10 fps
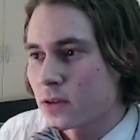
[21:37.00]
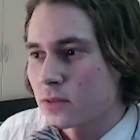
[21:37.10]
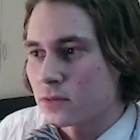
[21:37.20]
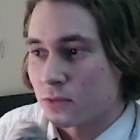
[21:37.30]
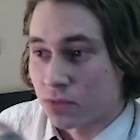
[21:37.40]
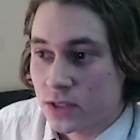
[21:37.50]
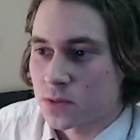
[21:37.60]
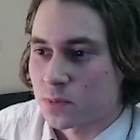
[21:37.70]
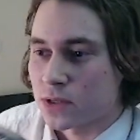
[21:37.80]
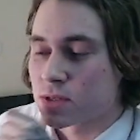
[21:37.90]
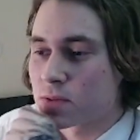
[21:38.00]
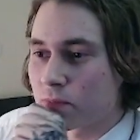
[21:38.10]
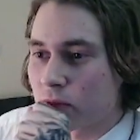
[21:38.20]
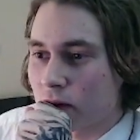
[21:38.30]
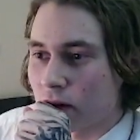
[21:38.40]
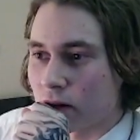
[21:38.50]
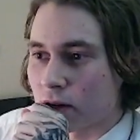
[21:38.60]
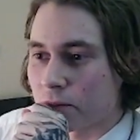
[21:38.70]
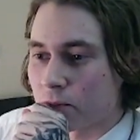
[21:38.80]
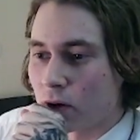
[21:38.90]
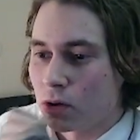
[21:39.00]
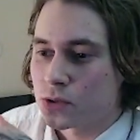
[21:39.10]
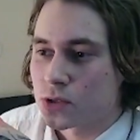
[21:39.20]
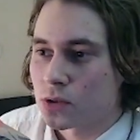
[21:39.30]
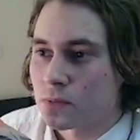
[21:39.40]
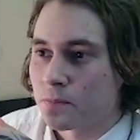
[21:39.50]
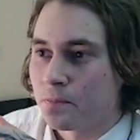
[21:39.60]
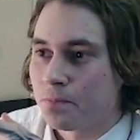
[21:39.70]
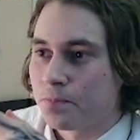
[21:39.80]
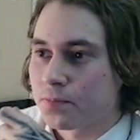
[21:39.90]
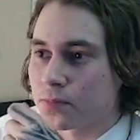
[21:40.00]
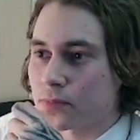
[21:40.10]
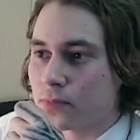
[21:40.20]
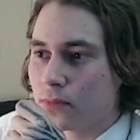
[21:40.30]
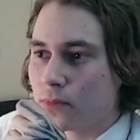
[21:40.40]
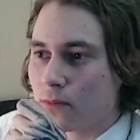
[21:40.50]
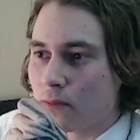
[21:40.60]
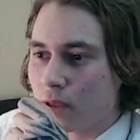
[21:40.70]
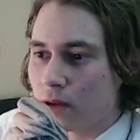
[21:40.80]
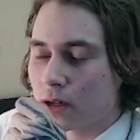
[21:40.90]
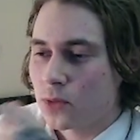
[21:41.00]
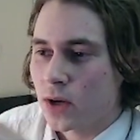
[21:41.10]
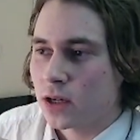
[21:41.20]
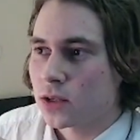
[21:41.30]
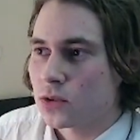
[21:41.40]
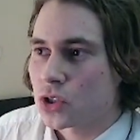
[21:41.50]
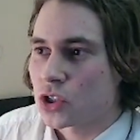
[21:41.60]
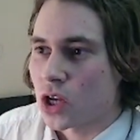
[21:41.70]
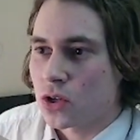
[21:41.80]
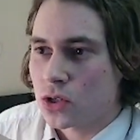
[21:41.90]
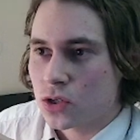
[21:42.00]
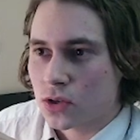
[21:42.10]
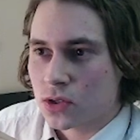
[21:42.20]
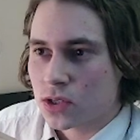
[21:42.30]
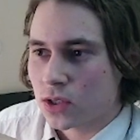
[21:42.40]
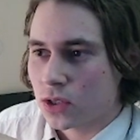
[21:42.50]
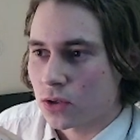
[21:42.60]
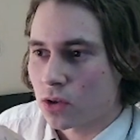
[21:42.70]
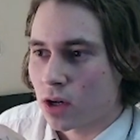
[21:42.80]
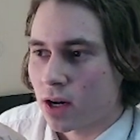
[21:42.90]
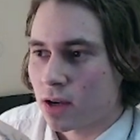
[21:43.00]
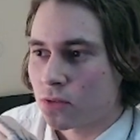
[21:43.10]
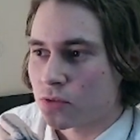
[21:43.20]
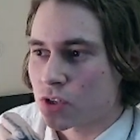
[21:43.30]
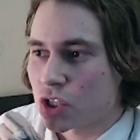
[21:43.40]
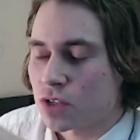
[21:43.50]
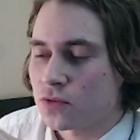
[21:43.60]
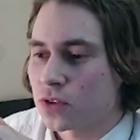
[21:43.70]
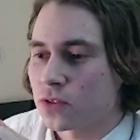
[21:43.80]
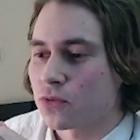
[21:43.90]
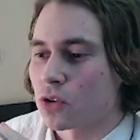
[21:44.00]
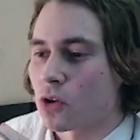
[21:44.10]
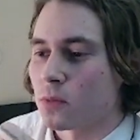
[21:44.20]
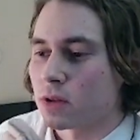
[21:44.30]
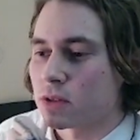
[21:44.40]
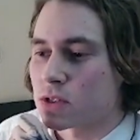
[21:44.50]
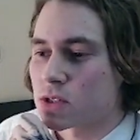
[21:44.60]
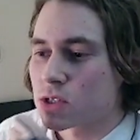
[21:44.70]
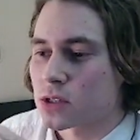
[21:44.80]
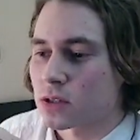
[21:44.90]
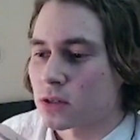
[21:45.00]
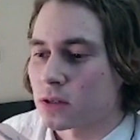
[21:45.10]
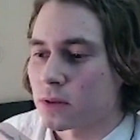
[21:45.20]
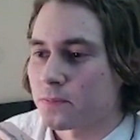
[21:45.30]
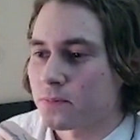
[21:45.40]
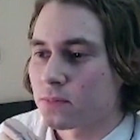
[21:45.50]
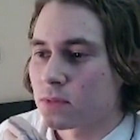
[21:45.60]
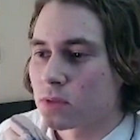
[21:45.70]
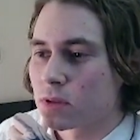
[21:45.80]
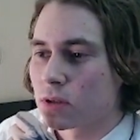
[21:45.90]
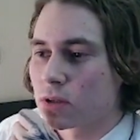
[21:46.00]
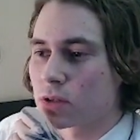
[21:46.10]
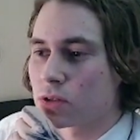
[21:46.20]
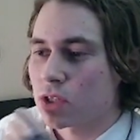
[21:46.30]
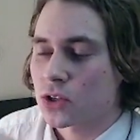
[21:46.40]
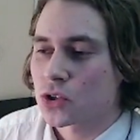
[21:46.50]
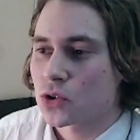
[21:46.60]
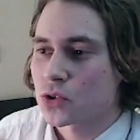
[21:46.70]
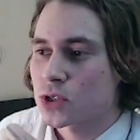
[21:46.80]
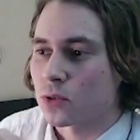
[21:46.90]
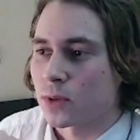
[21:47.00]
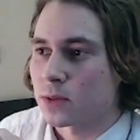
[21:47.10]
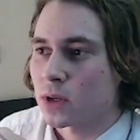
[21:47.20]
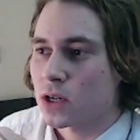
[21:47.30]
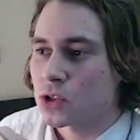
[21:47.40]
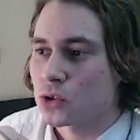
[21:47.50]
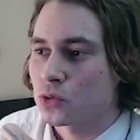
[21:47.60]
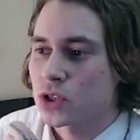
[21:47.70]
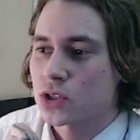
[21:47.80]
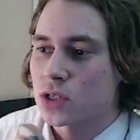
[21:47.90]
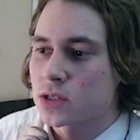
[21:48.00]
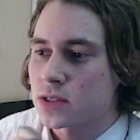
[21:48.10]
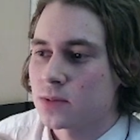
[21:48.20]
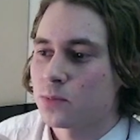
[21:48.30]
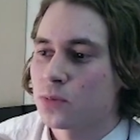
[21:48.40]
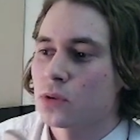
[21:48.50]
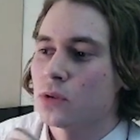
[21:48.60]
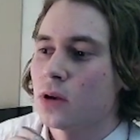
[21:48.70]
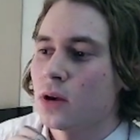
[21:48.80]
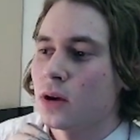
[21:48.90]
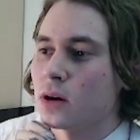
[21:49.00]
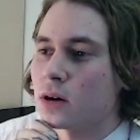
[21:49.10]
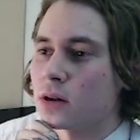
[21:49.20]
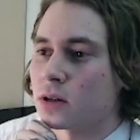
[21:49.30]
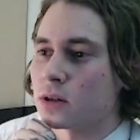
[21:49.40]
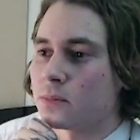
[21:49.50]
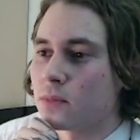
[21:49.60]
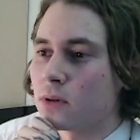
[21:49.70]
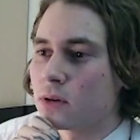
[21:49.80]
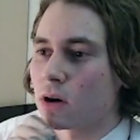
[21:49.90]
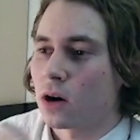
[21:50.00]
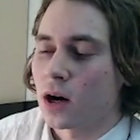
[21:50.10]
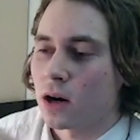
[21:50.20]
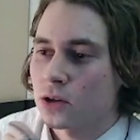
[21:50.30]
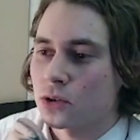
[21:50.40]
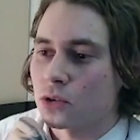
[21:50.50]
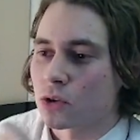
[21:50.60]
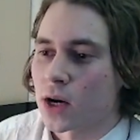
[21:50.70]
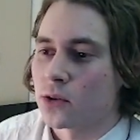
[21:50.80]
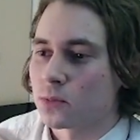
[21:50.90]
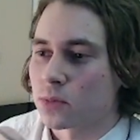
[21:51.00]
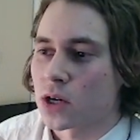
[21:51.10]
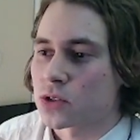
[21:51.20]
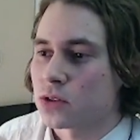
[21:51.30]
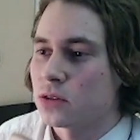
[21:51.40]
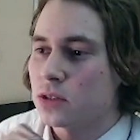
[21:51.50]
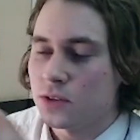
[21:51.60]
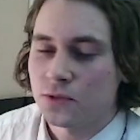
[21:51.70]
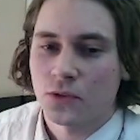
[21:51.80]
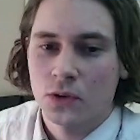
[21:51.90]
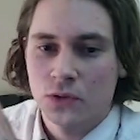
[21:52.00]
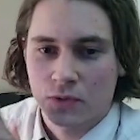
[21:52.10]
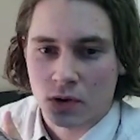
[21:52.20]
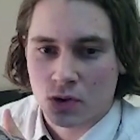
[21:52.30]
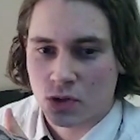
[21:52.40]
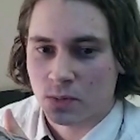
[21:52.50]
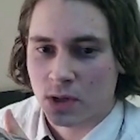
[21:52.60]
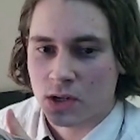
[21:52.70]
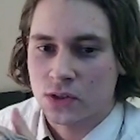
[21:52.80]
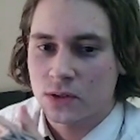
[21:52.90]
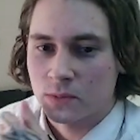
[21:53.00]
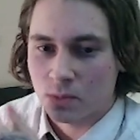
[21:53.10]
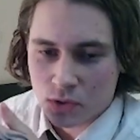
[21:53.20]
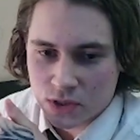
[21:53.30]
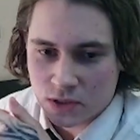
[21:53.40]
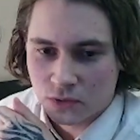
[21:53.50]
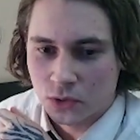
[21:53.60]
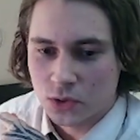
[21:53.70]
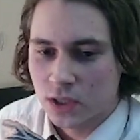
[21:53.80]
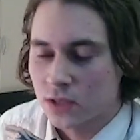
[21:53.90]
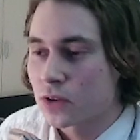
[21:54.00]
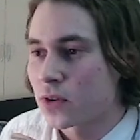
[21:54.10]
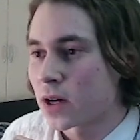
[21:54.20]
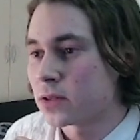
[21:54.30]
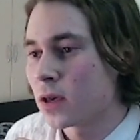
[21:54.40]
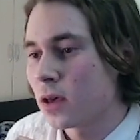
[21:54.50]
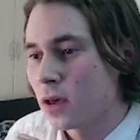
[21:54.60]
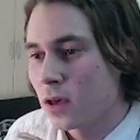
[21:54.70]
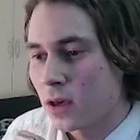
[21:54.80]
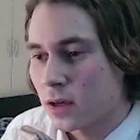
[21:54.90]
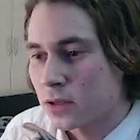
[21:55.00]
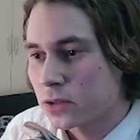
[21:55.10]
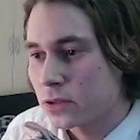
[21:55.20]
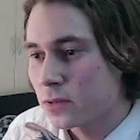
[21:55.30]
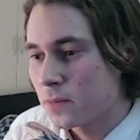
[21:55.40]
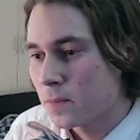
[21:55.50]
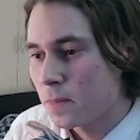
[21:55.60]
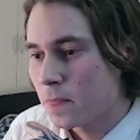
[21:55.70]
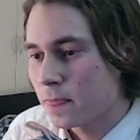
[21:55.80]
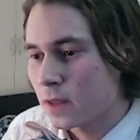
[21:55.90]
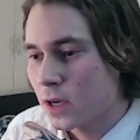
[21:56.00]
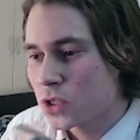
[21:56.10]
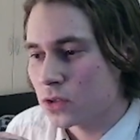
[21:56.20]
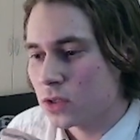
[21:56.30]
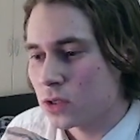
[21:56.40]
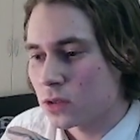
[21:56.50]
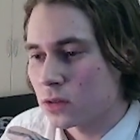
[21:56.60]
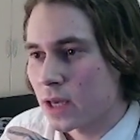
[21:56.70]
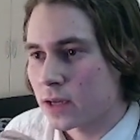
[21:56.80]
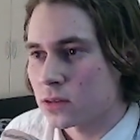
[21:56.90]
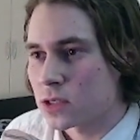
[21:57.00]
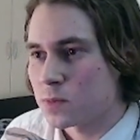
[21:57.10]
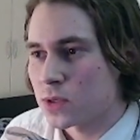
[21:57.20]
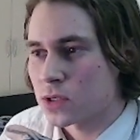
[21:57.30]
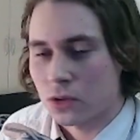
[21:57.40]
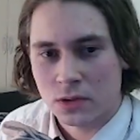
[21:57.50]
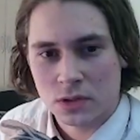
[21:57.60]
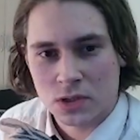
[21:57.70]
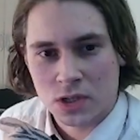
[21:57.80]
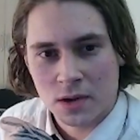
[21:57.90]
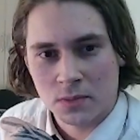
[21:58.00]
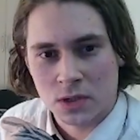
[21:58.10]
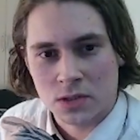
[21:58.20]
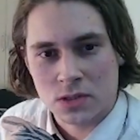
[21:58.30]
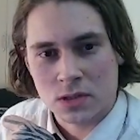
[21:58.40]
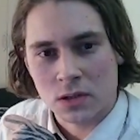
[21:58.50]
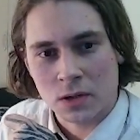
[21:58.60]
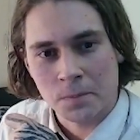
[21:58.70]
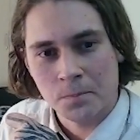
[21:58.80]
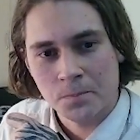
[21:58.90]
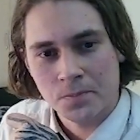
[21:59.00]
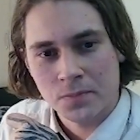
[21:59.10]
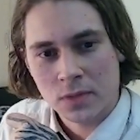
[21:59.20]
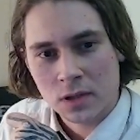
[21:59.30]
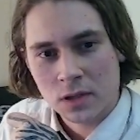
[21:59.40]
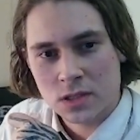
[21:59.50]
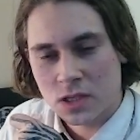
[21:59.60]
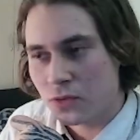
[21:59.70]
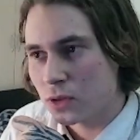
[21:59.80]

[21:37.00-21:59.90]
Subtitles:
With this piece, also quite a huge change. You can see here I have shifted from this textured square brush to just a simple hard round brush, the default Photoshop brush, the most default you can ever find. And I actually like this piece a lot at the time. It's definitely